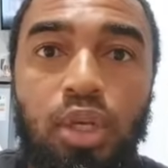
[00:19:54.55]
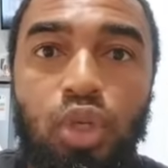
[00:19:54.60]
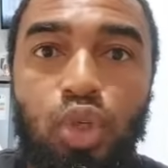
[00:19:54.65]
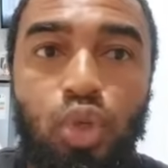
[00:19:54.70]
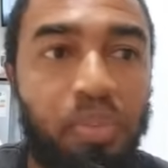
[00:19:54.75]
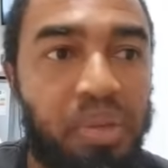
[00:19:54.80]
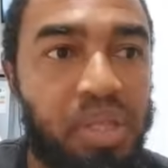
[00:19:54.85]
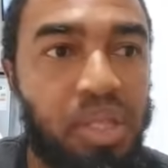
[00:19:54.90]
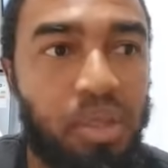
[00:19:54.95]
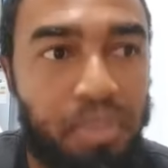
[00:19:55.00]

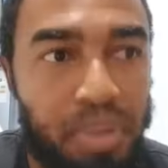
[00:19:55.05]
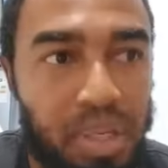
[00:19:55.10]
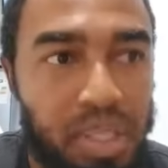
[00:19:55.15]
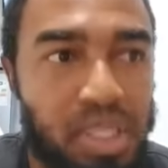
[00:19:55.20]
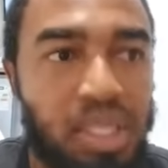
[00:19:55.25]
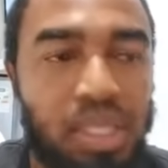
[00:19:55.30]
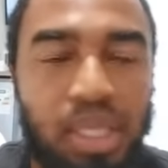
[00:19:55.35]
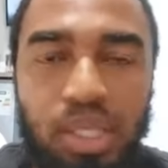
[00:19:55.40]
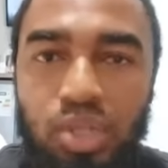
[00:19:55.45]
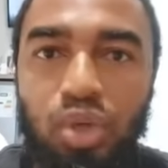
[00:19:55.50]
to be the
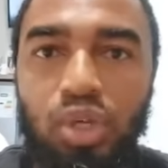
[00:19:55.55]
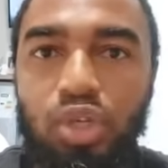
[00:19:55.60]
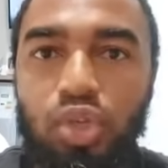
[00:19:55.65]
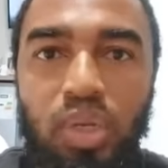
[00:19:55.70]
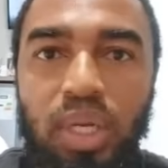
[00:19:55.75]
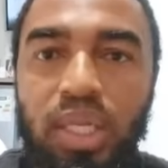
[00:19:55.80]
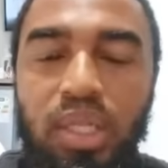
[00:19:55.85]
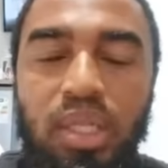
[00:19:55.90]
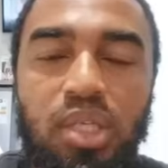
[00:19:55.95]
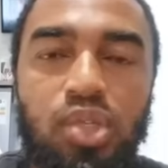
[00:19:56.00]
person that's going
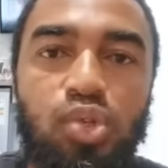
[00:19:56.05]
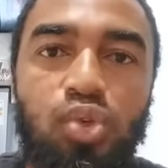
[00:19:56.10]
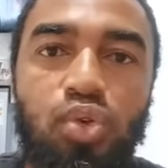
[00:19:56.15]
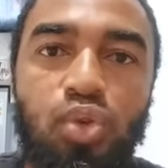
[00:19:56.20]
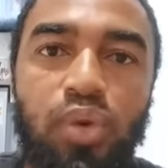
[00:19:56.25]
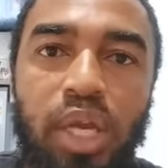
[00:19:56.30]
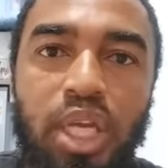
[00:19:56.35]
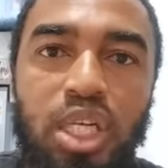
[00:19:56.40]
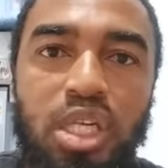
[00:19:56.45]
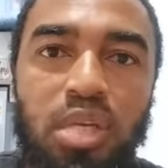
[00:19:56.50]
to lead the
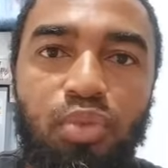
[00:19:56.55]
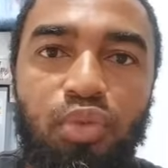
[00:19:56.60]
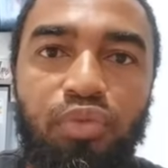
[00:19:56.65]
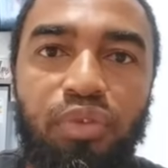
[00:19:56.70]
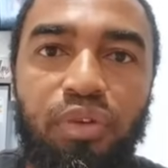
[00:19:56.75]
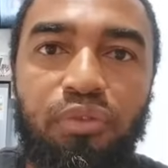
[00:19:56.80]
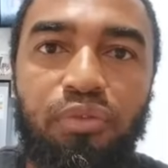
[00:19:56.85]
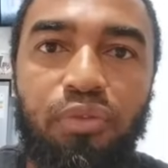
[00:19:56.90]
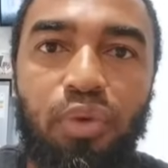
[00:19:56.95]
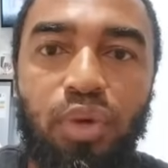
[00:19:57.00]
Zulu nation
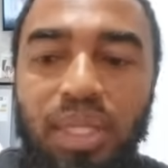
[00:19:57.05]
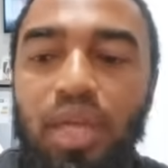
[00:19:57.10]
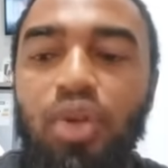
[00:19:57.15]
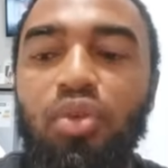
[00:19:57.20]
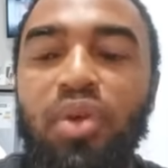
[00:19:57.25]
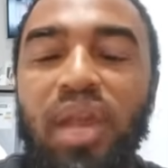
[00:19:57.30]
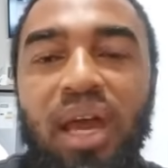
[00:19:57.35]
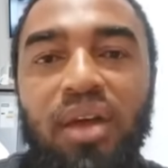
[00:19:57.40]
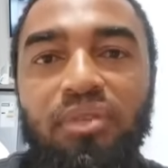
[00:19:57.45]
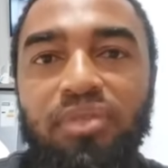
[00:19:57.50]
moving forward. They
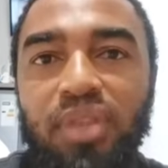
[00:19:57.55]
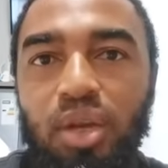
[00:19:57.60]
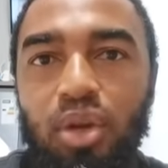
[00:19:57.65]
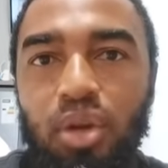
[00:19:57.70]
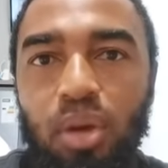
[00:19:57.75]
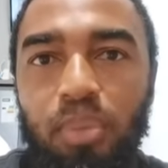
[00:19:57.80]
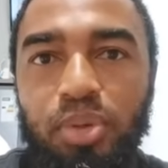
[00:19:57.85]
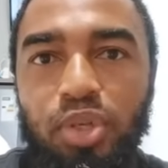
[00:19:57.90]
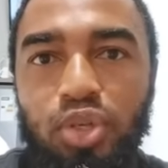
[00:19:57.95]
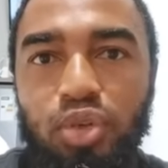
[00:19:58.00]
don't have
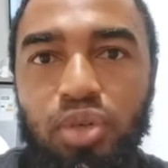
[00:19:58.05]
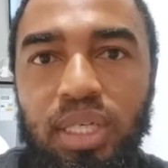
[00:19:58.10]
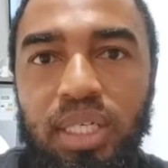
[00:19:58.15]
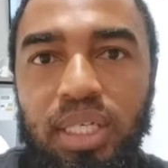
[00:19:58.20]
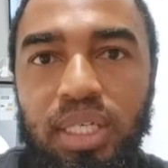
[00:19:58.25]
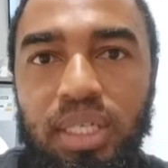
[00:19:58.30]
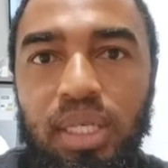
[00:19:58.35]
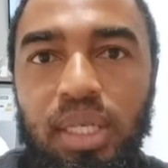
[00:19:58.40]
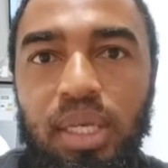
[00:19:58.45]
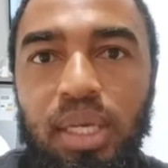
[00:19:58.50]
that
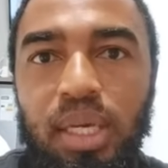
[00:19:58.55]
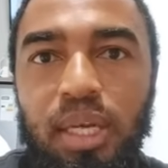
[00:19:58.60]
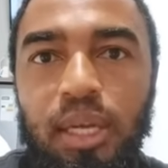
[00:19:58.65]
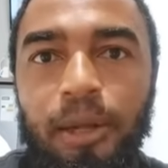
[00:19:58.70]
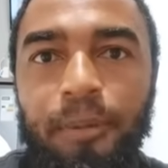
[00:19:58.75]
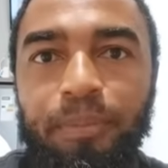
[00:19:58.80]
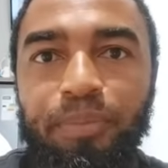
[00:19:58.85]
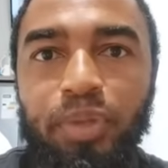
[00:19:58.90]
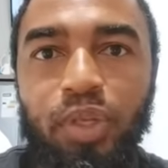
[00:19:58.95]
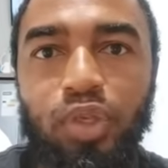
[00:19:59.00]
opportunity.
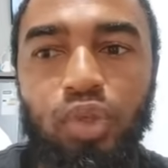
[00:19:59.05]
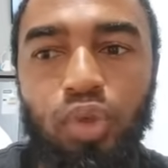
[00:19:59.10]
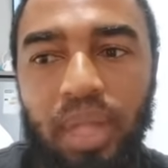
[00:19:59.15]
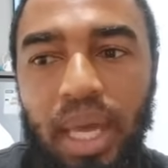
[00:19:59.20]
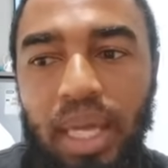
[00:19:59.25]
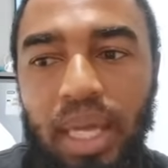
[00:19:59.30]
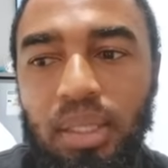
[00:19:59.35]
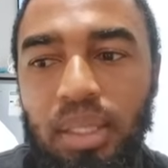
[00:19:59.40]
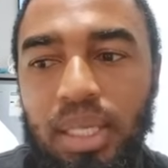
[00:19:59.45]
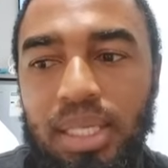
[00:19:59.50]
So
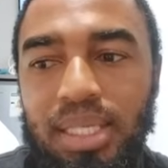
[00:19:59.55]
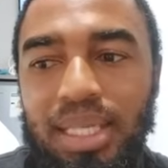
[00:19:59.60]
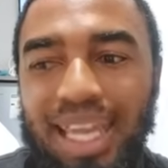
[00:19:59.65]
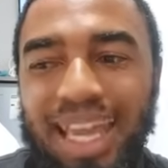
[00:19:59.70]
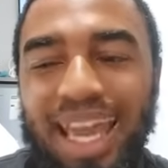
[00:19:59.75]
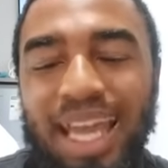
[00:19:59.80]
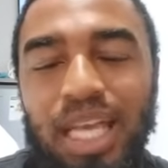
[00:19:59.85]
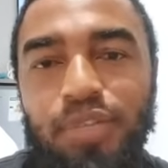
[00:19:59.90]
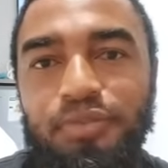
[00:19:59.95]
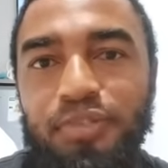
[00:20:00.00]
that there's a
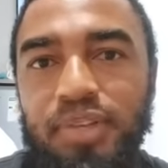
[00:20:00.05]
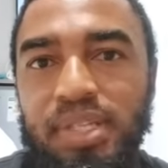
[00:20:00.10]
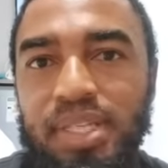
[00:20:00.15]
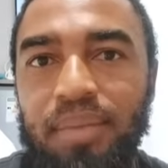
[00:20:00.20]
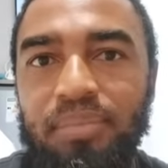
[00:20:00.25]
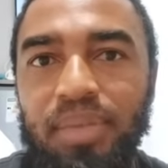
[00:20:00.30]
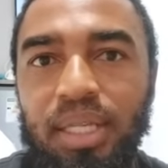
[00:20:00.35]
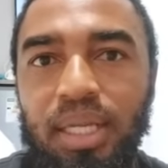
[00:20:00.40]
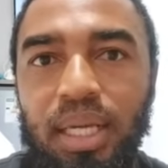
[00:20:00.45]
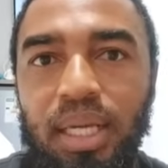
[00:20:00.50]
case for
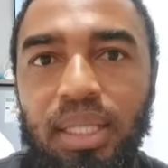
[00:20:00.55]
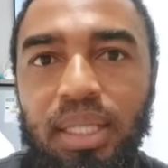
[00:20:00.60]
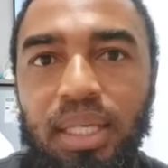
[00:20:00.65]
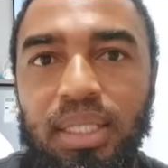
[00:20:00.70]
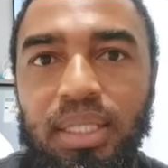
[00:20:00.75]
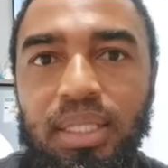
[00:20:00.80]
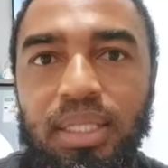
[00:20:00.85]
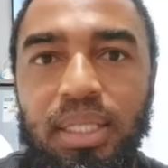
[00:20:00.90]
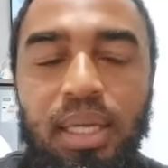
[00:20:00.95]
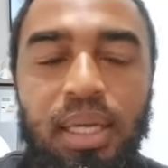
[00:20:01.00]
something like
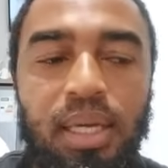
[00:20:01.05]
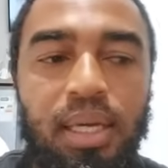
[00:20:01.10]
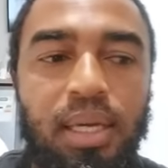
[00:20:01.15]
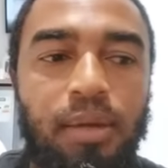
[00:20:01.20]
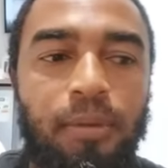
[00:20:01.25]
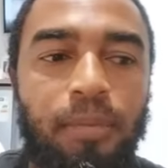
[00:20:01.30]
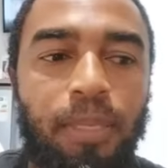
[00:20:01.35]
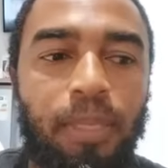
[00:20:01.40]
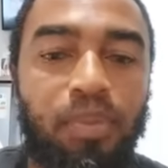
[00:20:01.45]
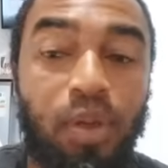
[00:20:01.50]
that.
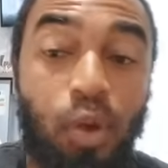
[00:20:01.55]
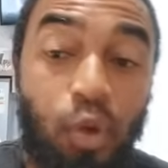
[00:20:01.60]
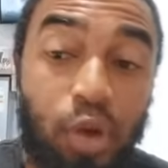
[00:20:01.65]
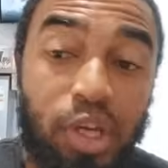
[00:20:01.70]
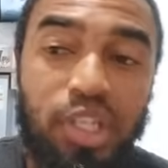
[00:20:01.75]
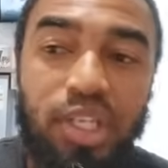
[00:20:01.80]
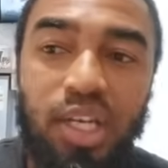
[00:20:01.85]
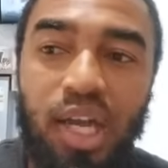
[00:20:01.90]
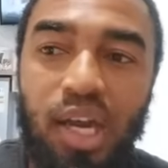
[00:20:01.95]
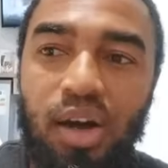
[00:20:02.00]
The
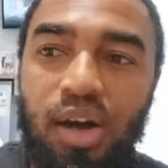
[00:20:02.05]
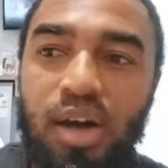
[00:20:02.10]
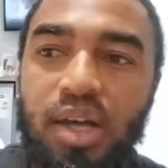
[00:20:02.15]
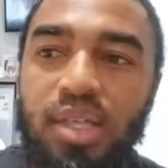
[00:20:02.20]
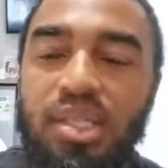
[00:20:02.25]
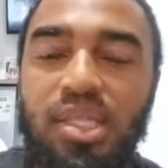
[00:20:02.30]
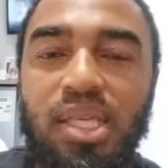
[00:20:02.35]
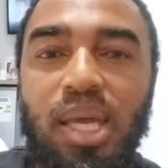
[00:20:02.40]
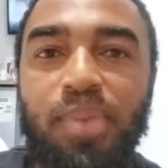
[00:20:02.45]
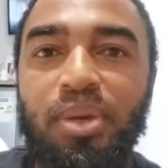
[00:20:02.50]
question I
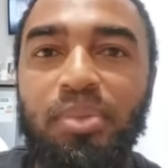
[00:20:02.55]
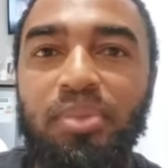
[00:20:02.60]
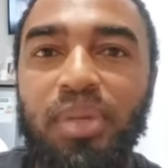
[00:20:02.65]
asked Simon